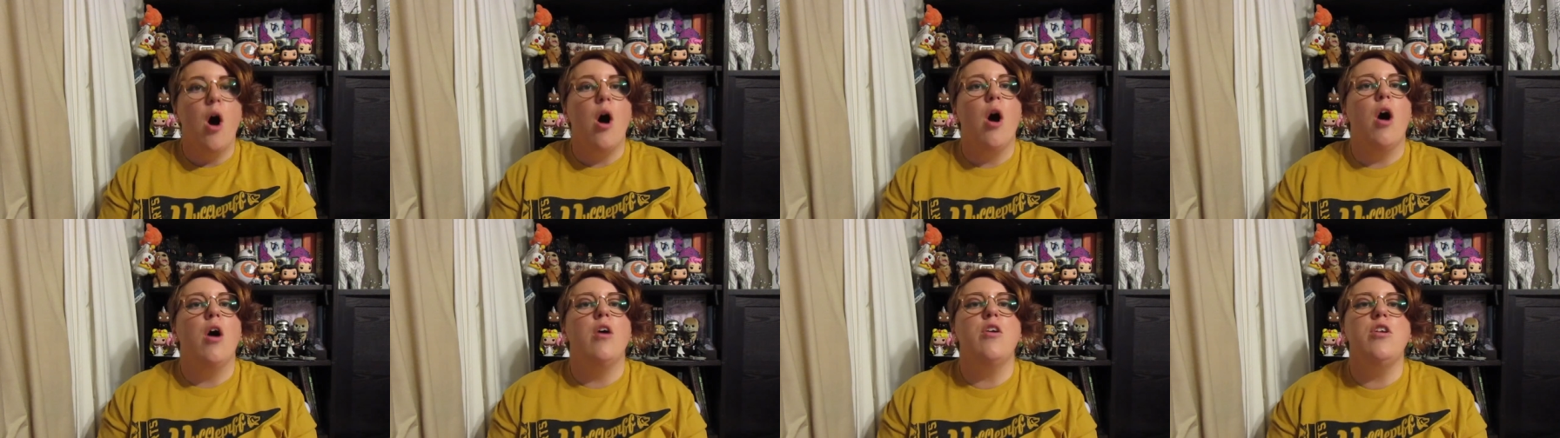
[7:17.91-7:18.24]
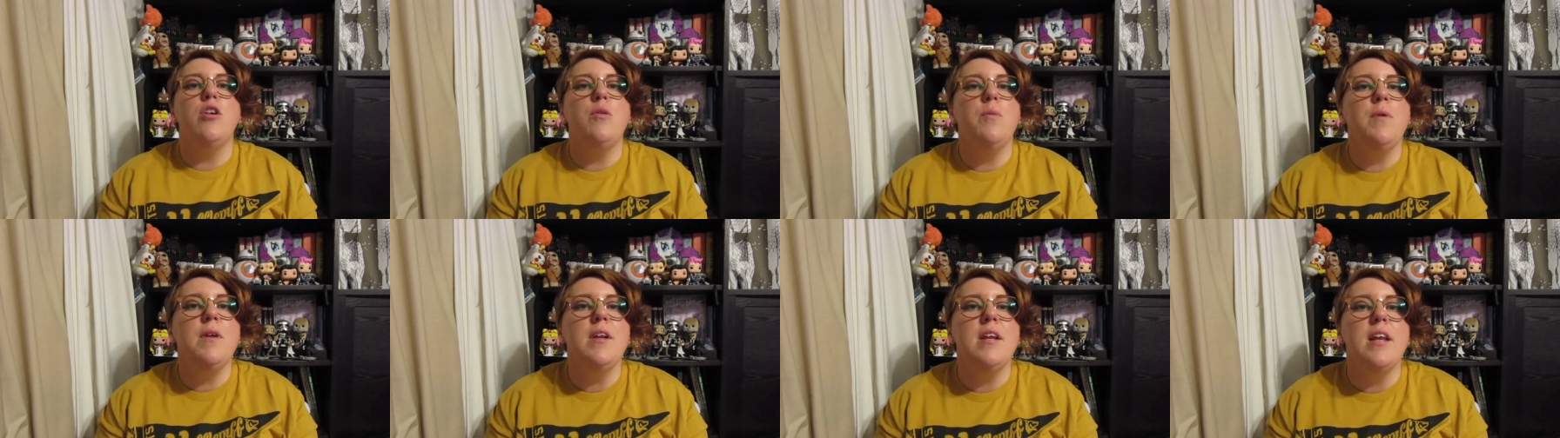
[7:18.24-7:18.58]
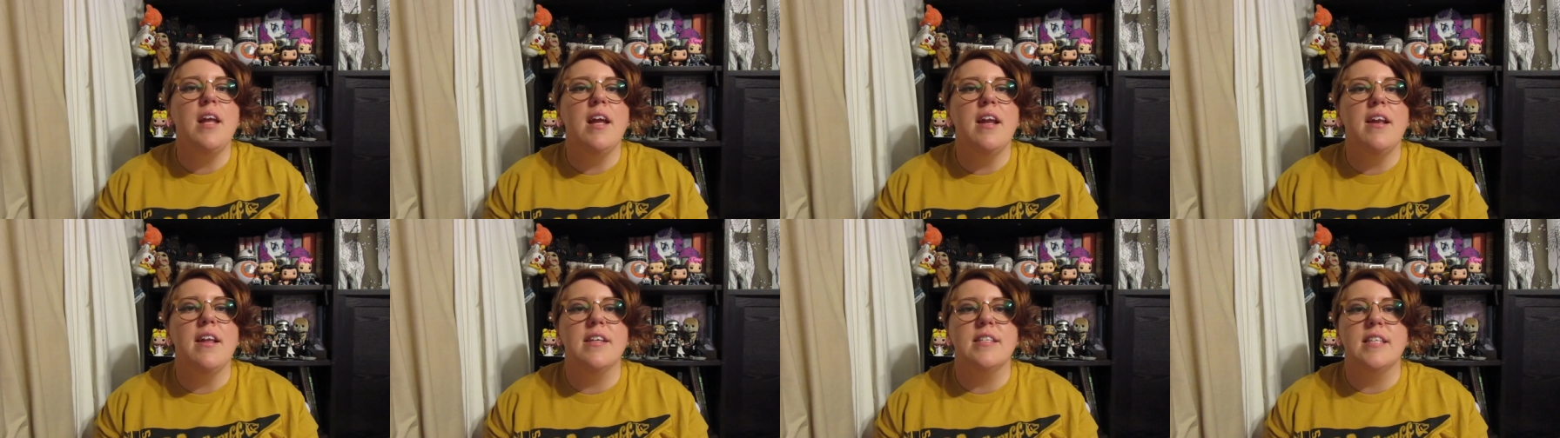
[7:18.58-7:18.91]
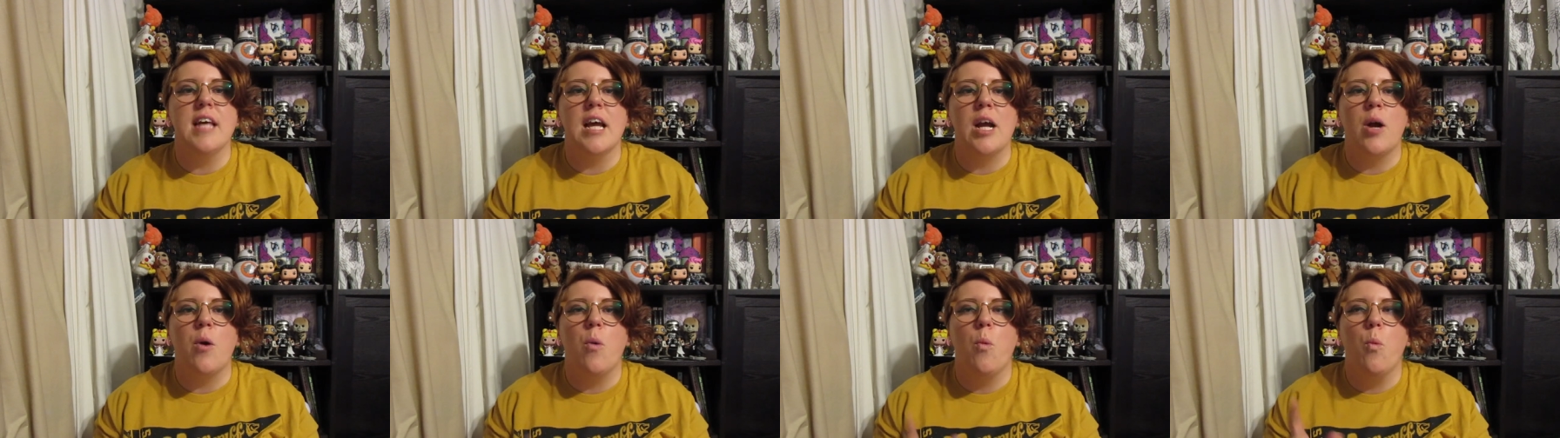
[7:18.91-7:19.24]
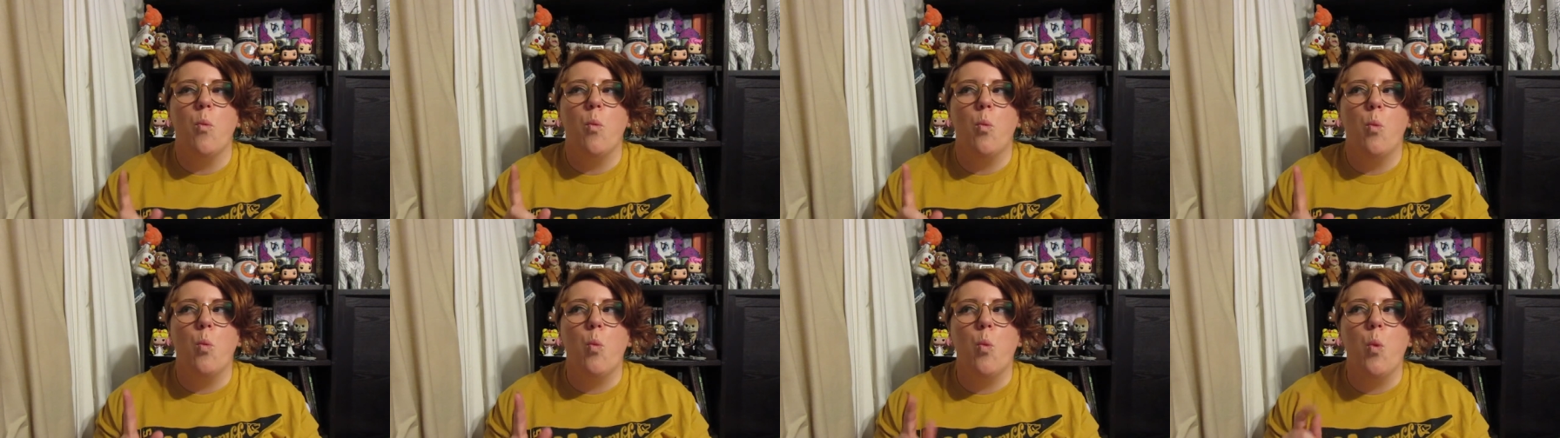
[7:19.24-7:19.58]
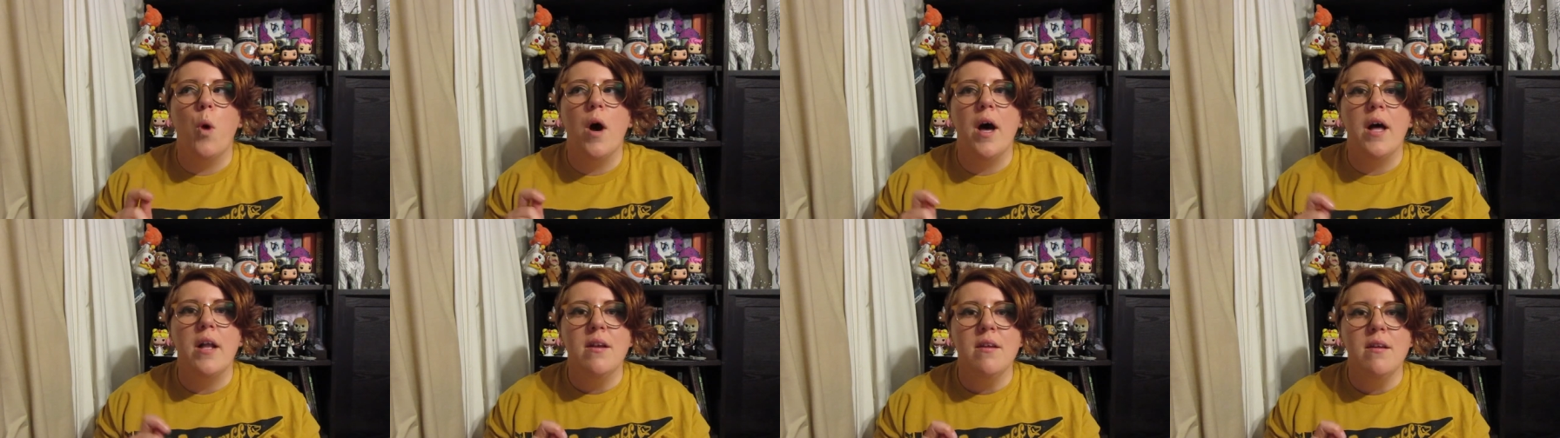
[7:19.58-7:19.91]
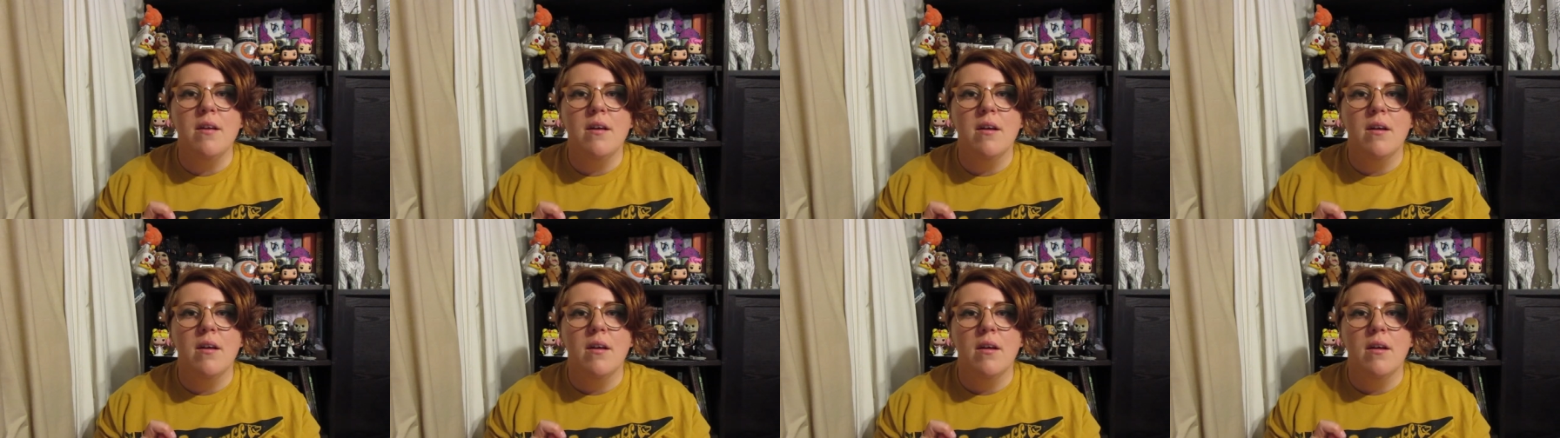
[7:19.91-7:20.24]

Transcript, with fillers: all you would need is like 1